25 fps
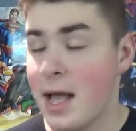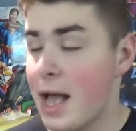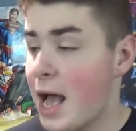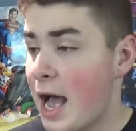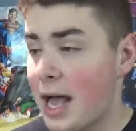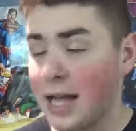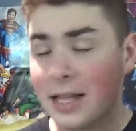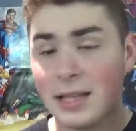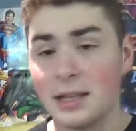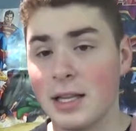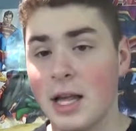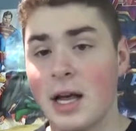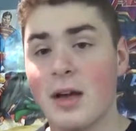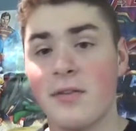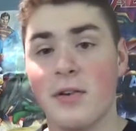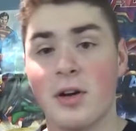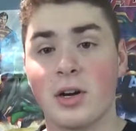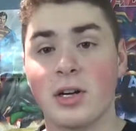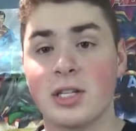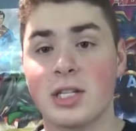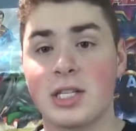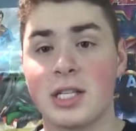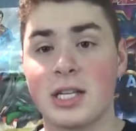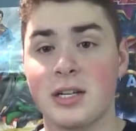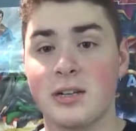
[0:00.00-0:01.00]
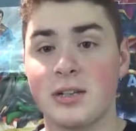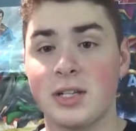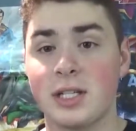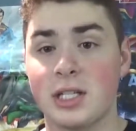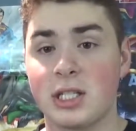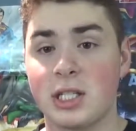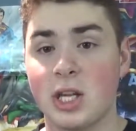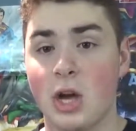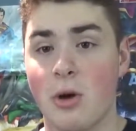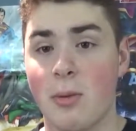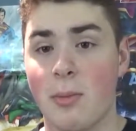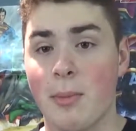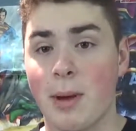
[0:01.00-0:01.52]
I love her series
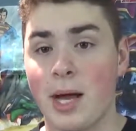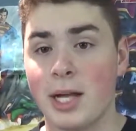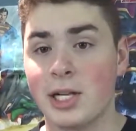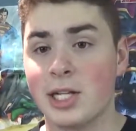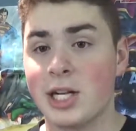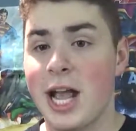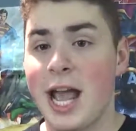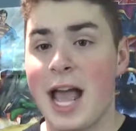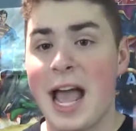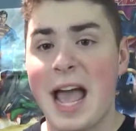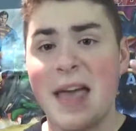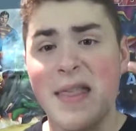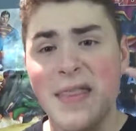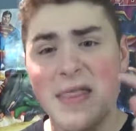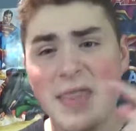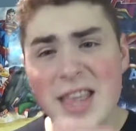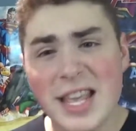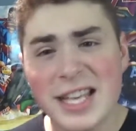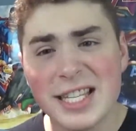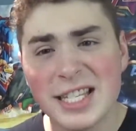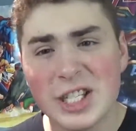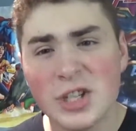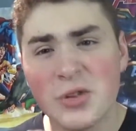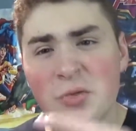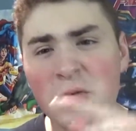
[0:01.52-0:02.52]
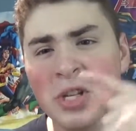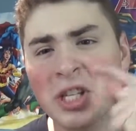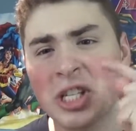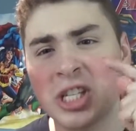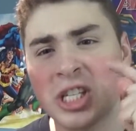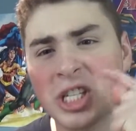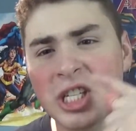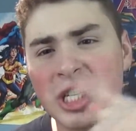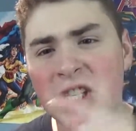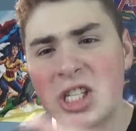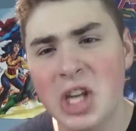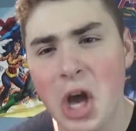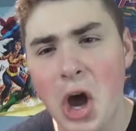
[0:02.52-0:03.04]
so much, and this was
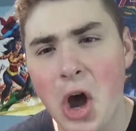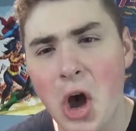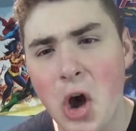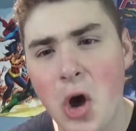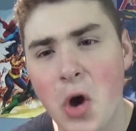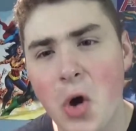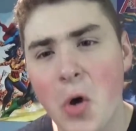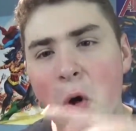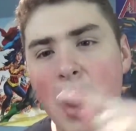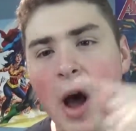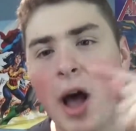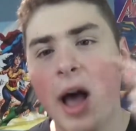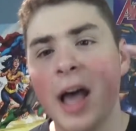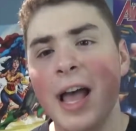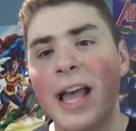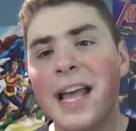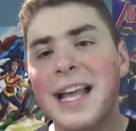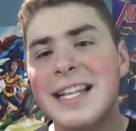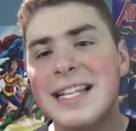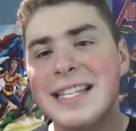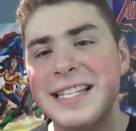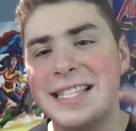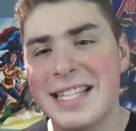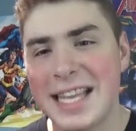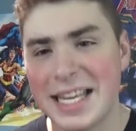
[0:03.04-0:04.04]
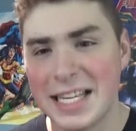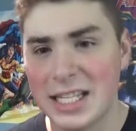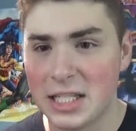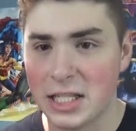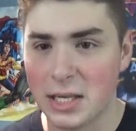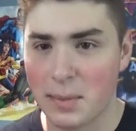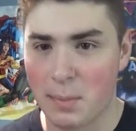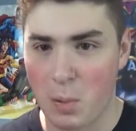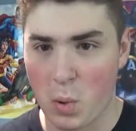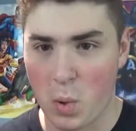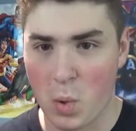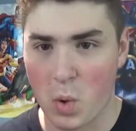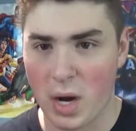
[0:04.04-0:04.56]
so
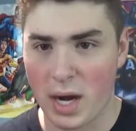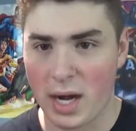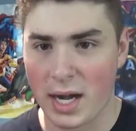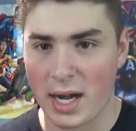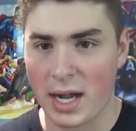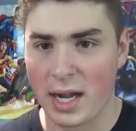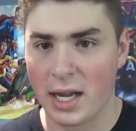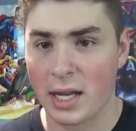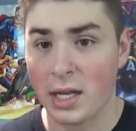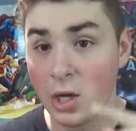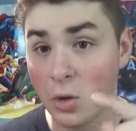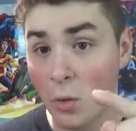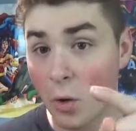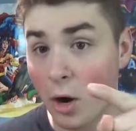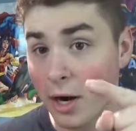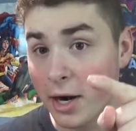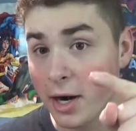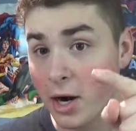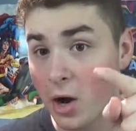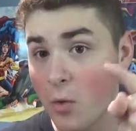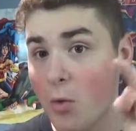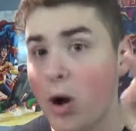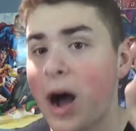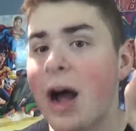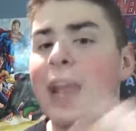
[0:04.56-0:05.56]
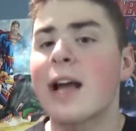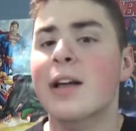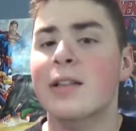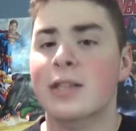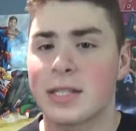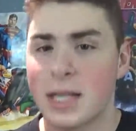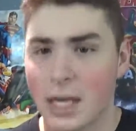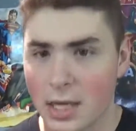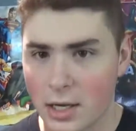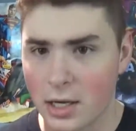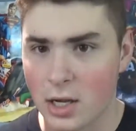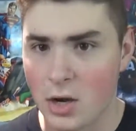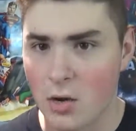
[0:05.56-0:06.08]
disappointing. You want to know why? I'll
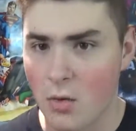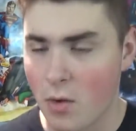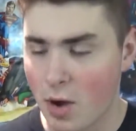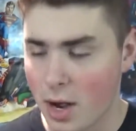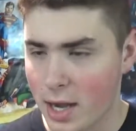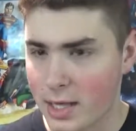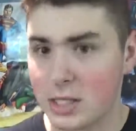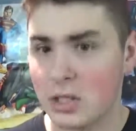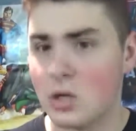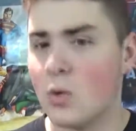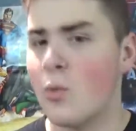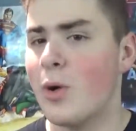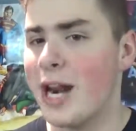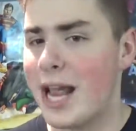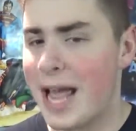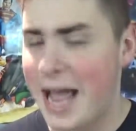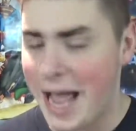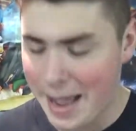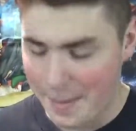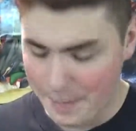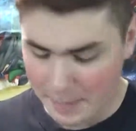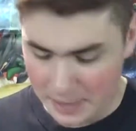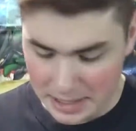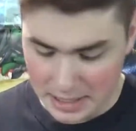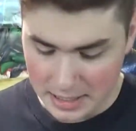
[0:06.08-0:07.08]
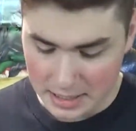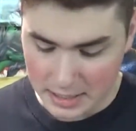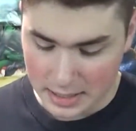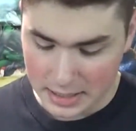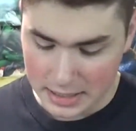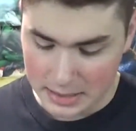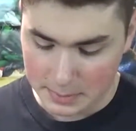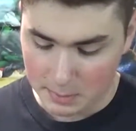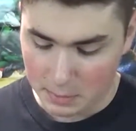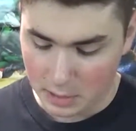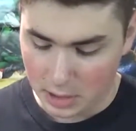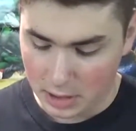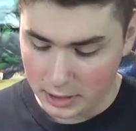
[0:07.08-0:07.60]
tell you why. So what happened in this
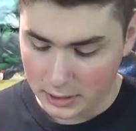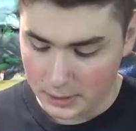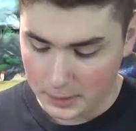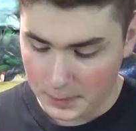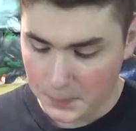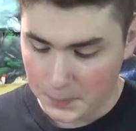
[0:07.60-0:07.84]
book?